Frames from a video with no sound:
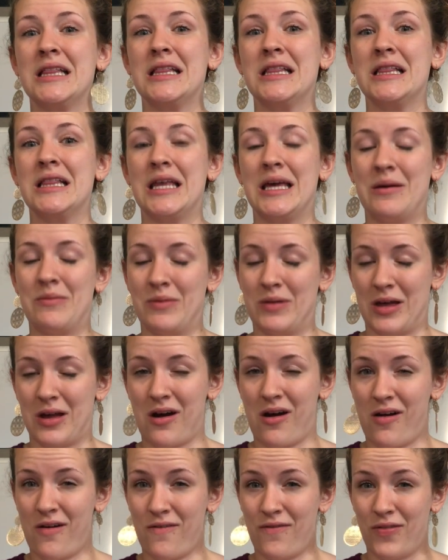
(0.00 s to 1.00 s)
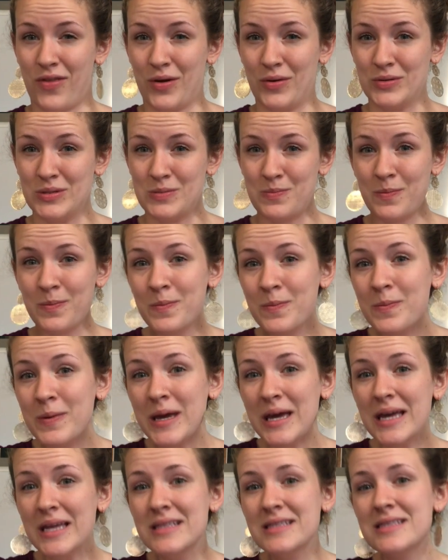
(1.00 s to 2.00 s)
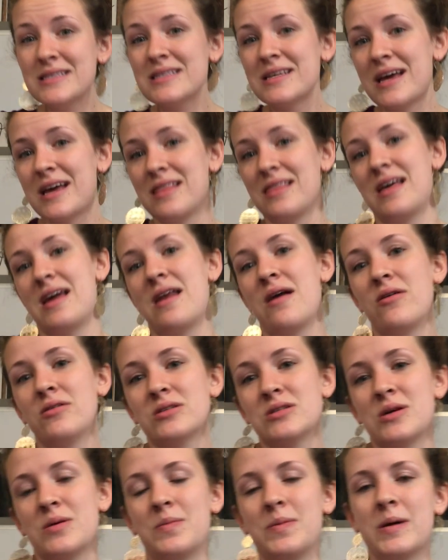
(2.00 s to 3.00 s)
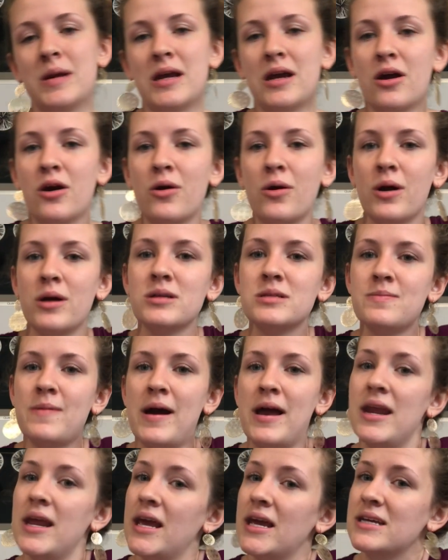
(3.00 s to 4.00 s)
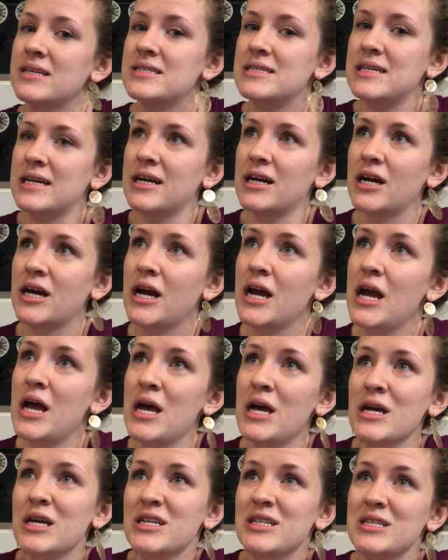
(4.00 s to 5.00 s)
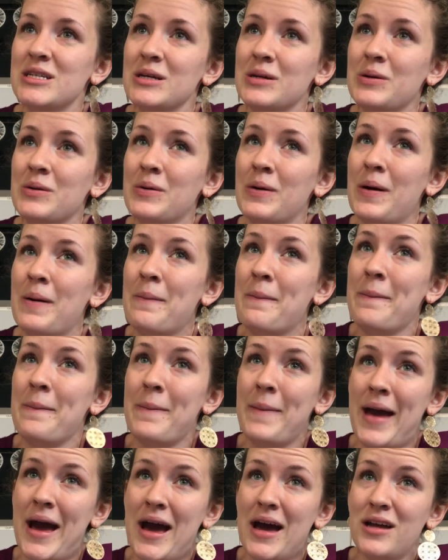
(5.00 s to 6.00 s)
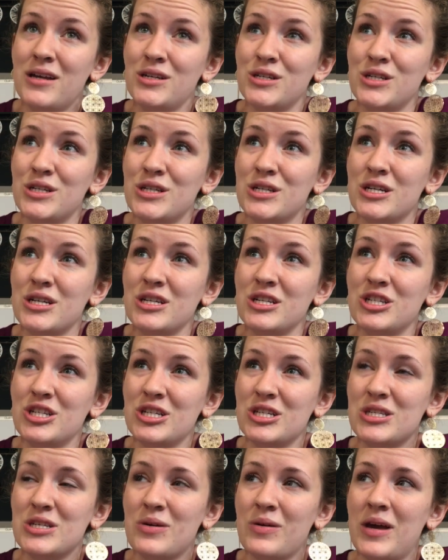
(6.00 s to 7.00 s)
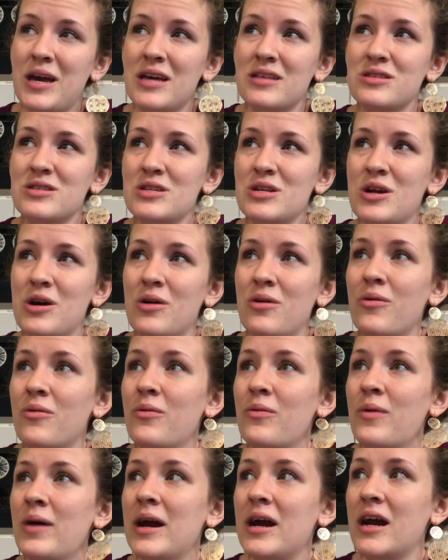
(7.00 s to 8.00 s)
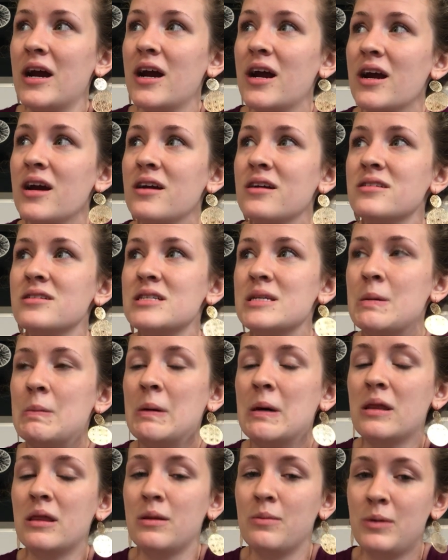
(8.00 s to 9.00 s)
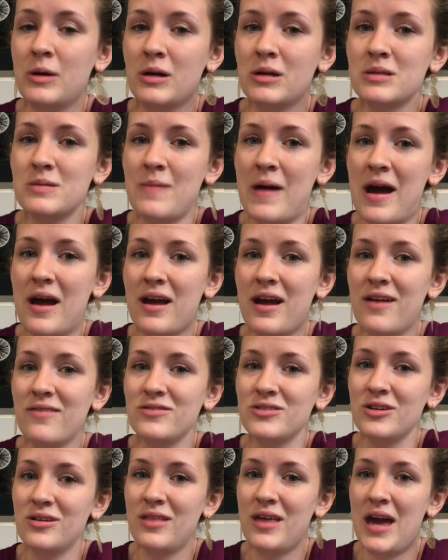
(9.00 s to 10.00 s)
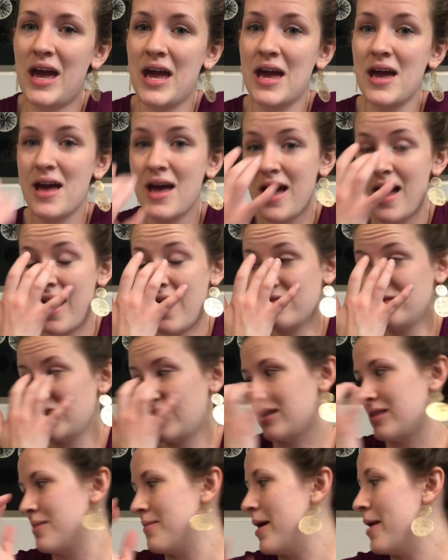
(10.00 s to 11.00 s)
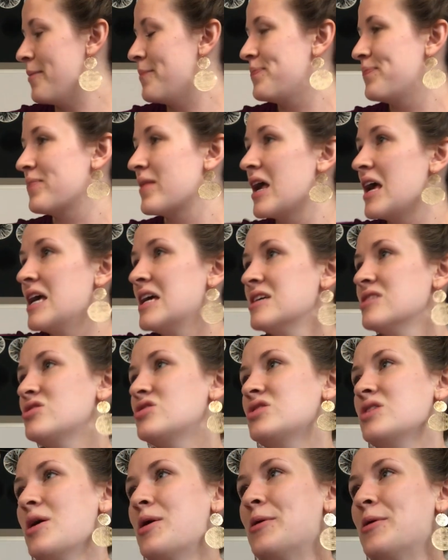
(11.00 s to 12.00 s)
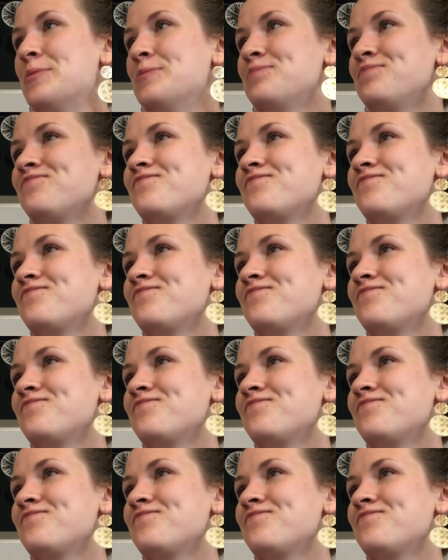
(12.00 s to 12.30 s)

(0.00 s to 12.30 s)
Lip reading: labeling all of those bins and then also putting a corresponding sticker to match, just so kids know where to put the books back after they have checked them out. So